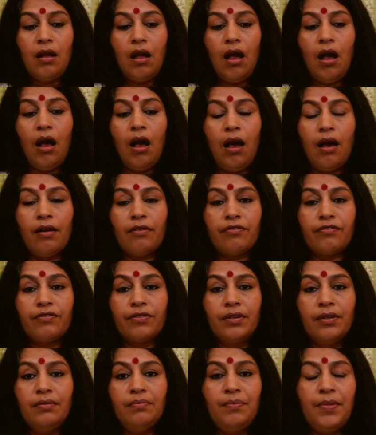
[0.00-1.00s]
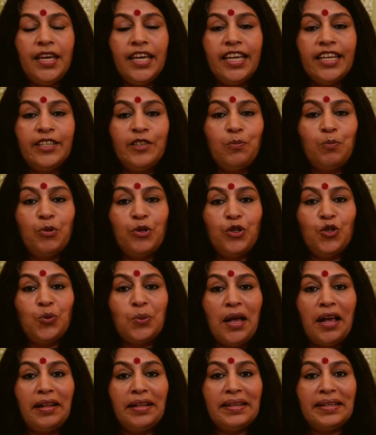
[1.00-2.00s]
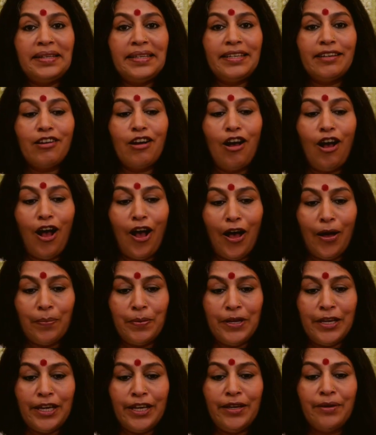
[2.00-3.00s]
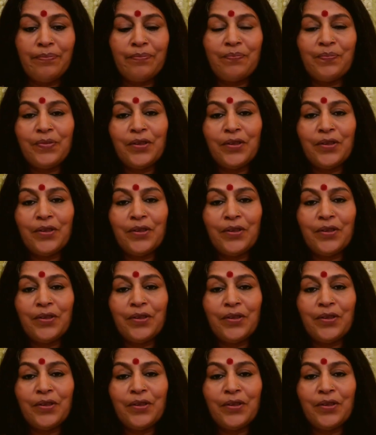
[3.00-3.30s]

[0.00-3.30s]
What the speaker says: of making spirituality a hobby